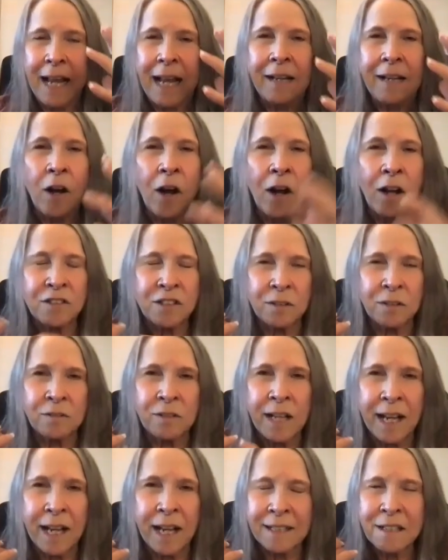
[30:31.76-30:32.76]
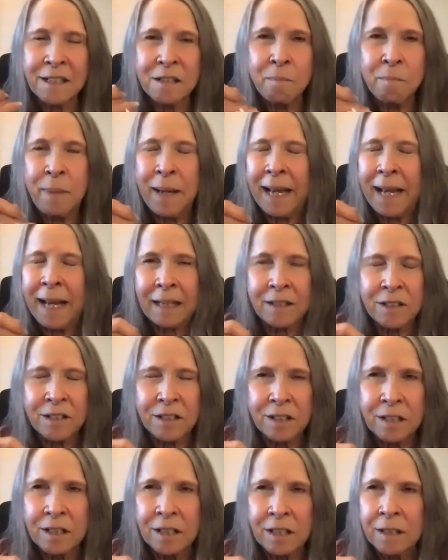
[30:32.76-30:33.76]
and also not
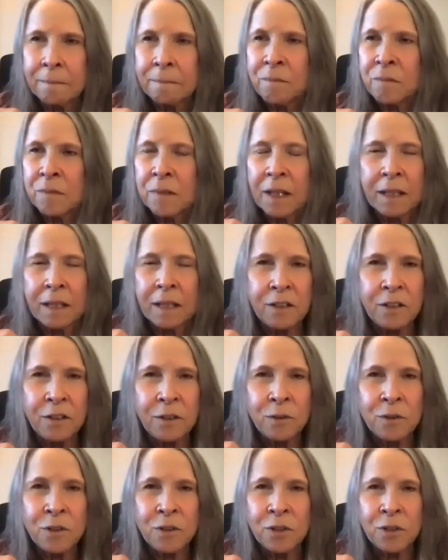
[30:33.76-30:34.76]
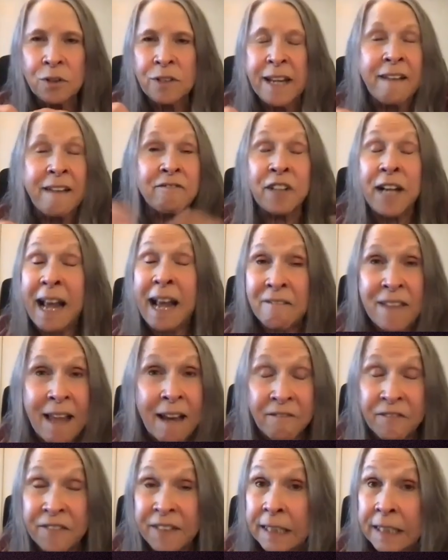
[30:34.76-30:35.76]
expect you to never have
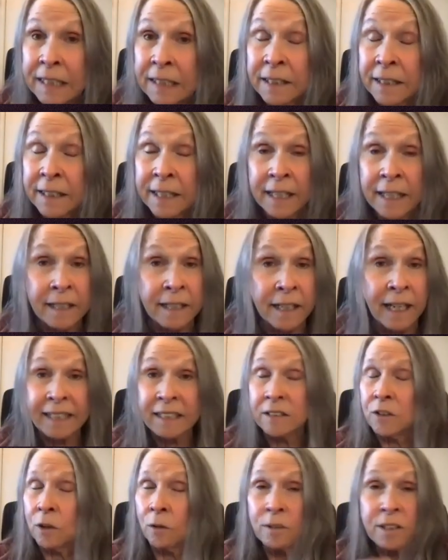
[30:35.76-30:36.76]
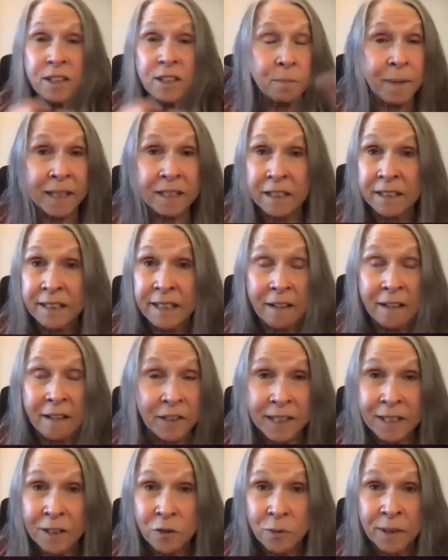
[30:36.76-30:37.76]
that feeling again. Like don't expect to
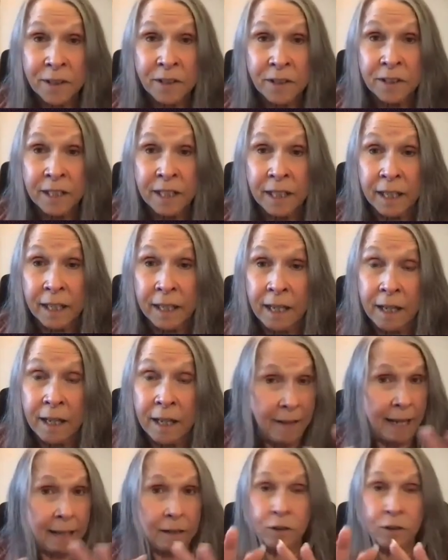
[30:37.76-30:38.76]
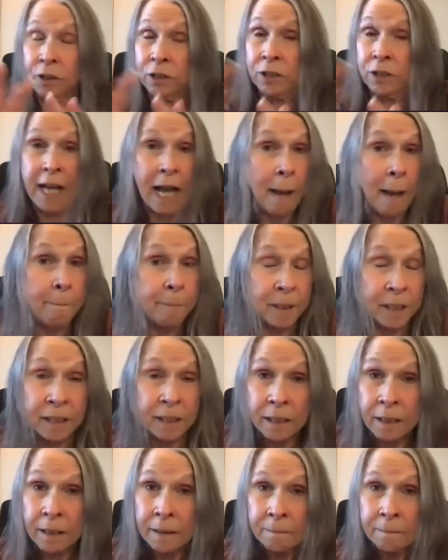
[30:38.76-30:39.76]
never get triggered again. That could
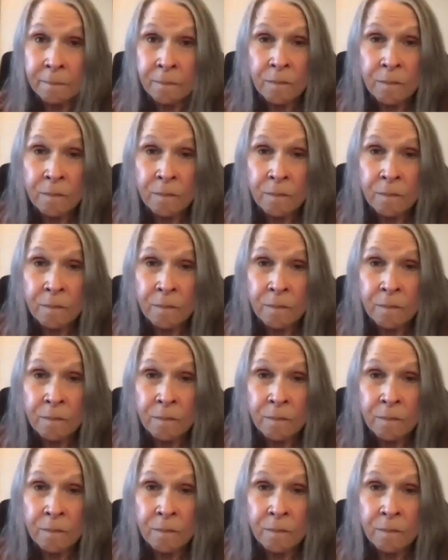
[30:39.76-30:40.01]
happen,